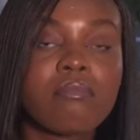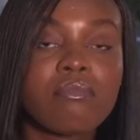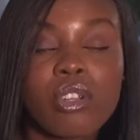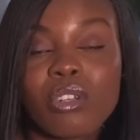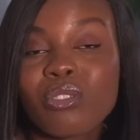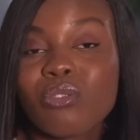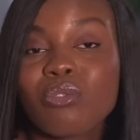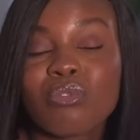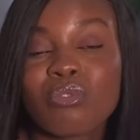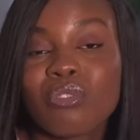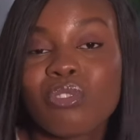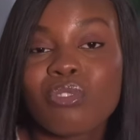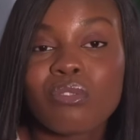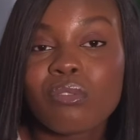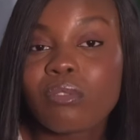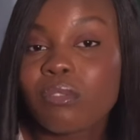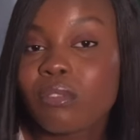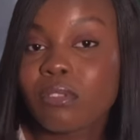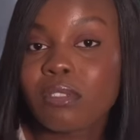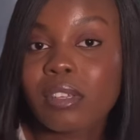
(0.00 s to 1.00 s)
not to
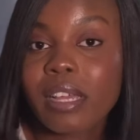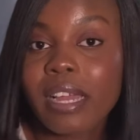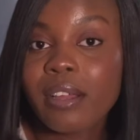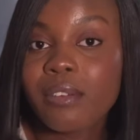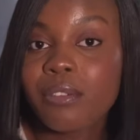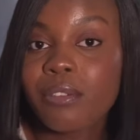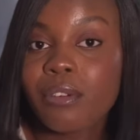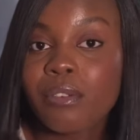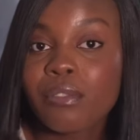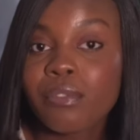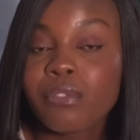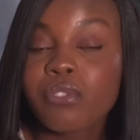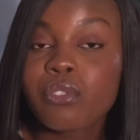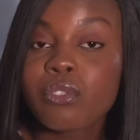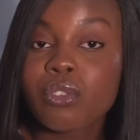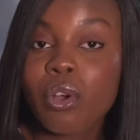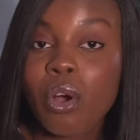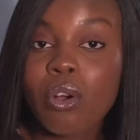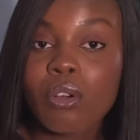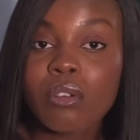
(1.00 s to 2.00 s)
use those kind of
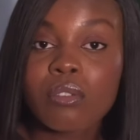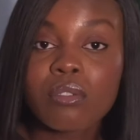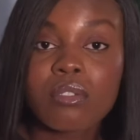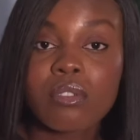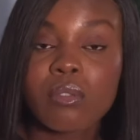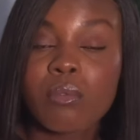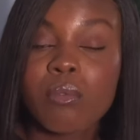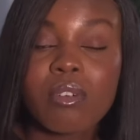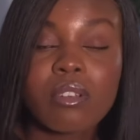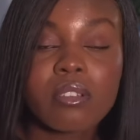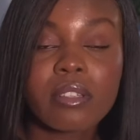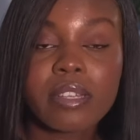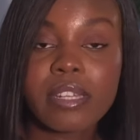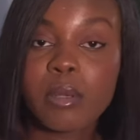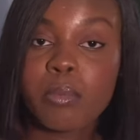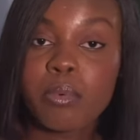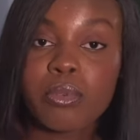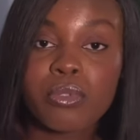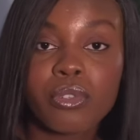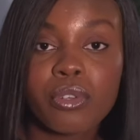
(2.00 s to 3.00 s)
songs, the ones that
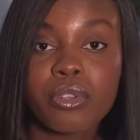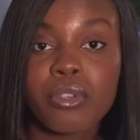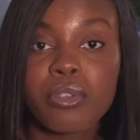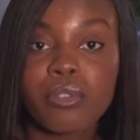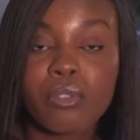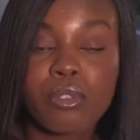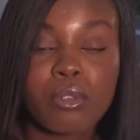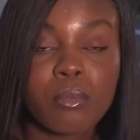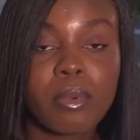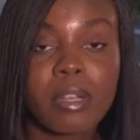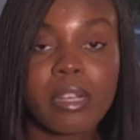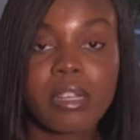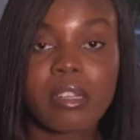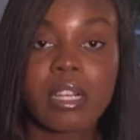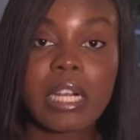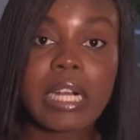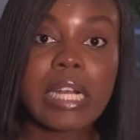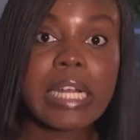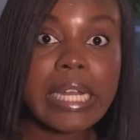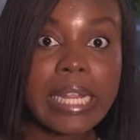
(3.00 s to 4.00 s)
they put on YouTube
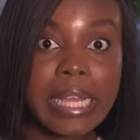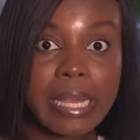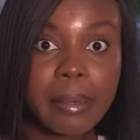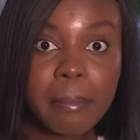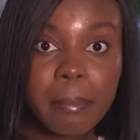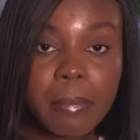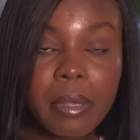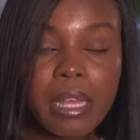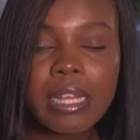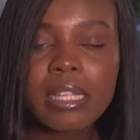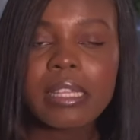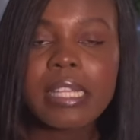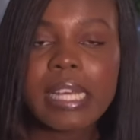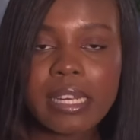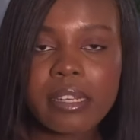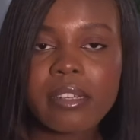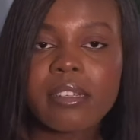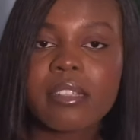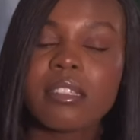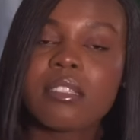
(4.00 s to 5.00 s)
and claim that
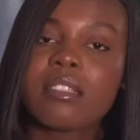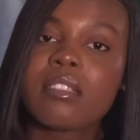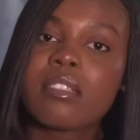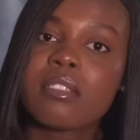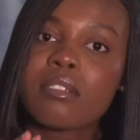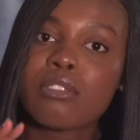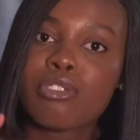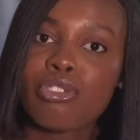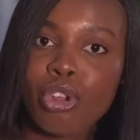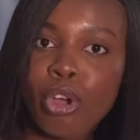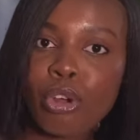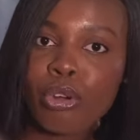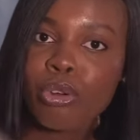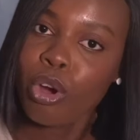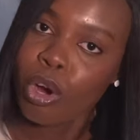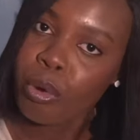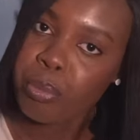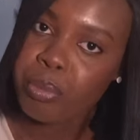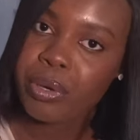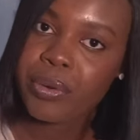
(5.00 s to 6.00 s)
it is
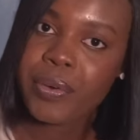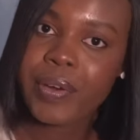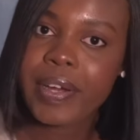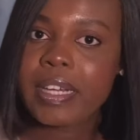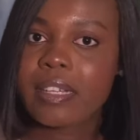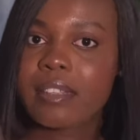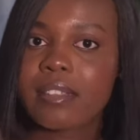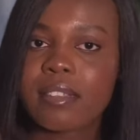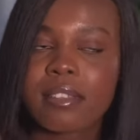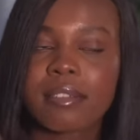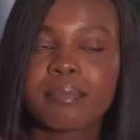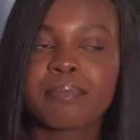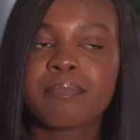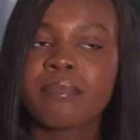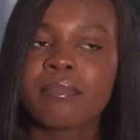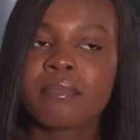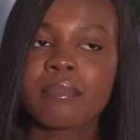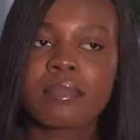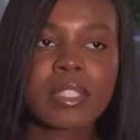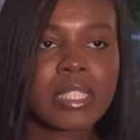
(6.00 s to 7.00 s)
non-copyright.
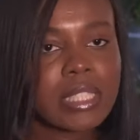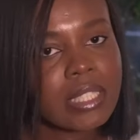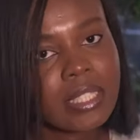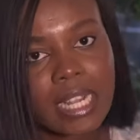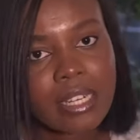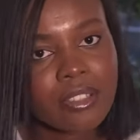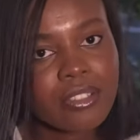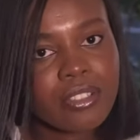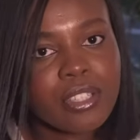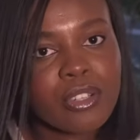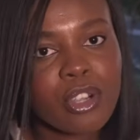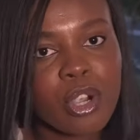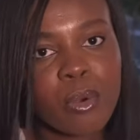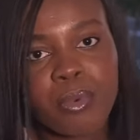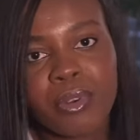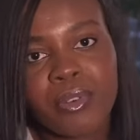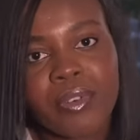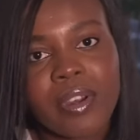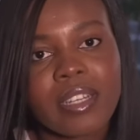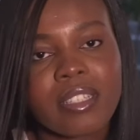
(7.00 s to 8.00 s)
It's actually
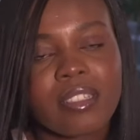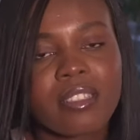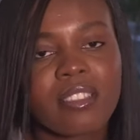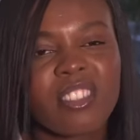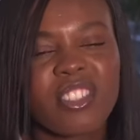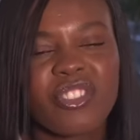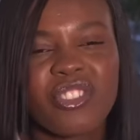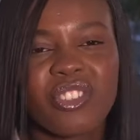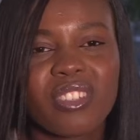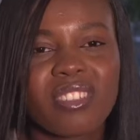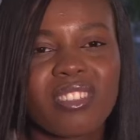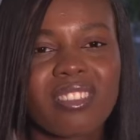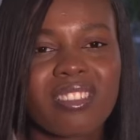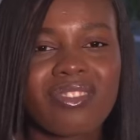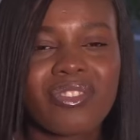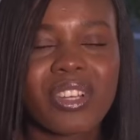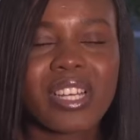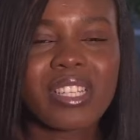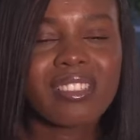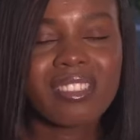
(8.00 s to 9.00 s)
copyright. They
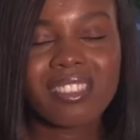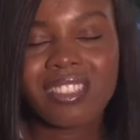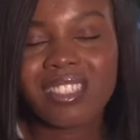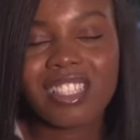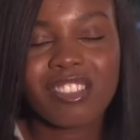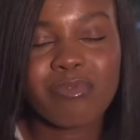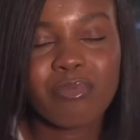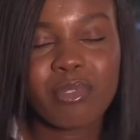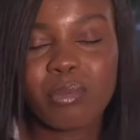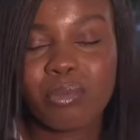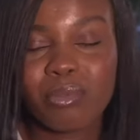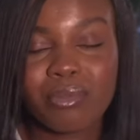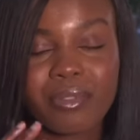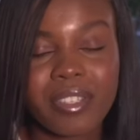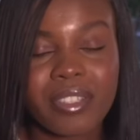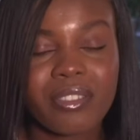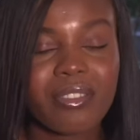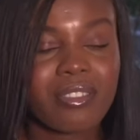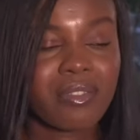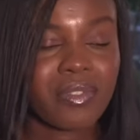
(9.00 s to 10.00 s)
just try to deceive people.
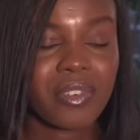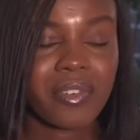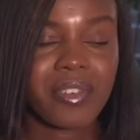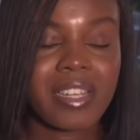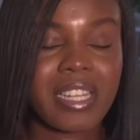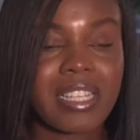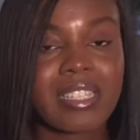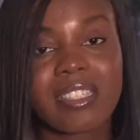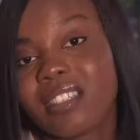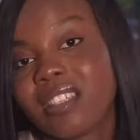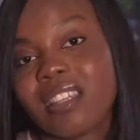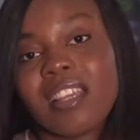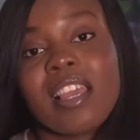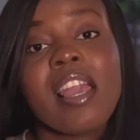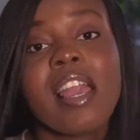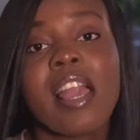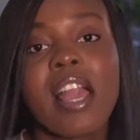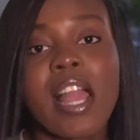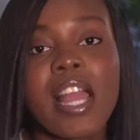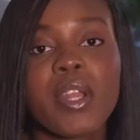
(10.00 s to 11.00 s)
They're just very nasty.
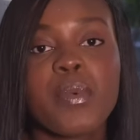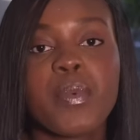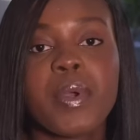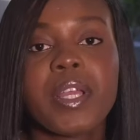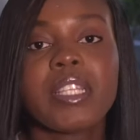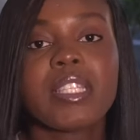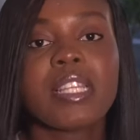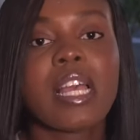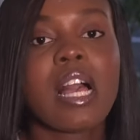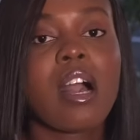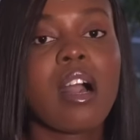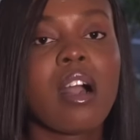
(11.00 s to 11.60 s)
Anyways,